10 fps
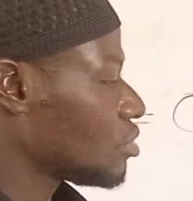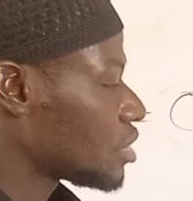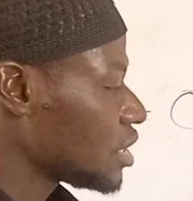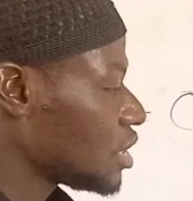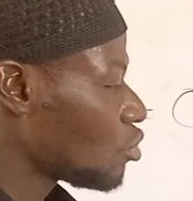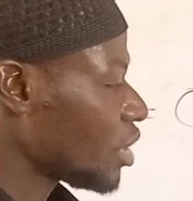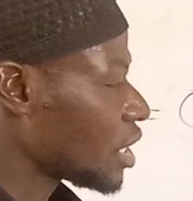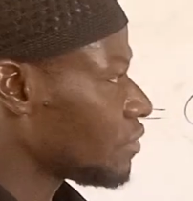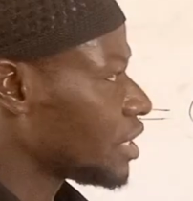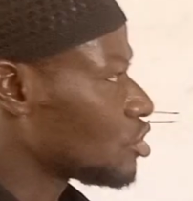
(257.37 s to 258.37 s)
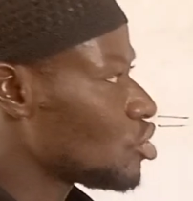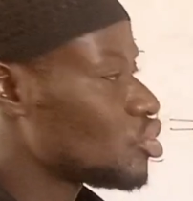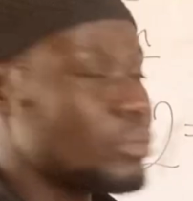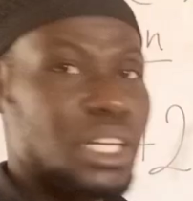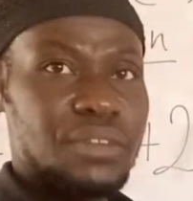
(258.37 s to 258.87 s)
You see, whatever is going
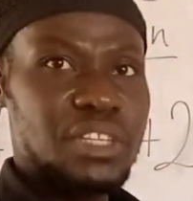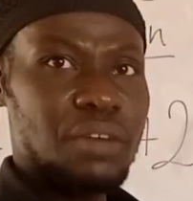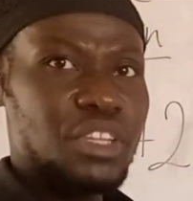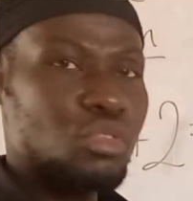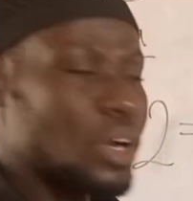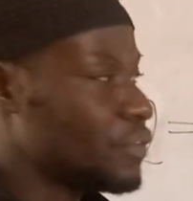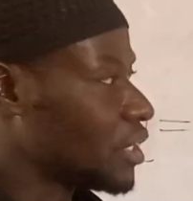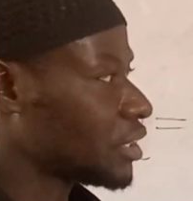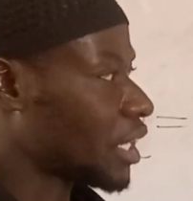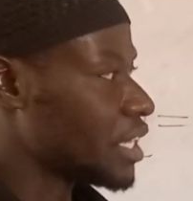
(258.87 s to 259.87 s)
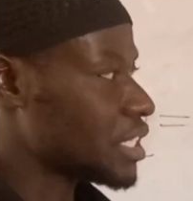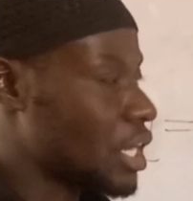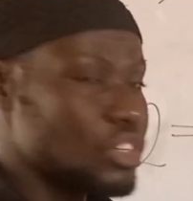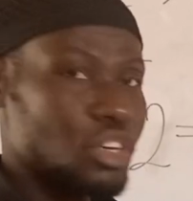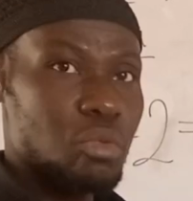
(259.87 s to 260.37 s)
to be left after you have factorized
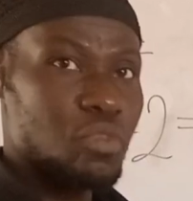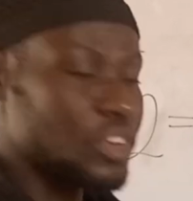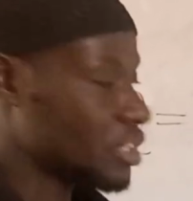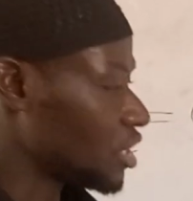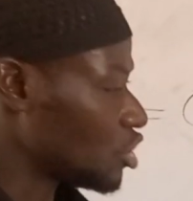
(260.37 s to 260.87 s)
out the common factor,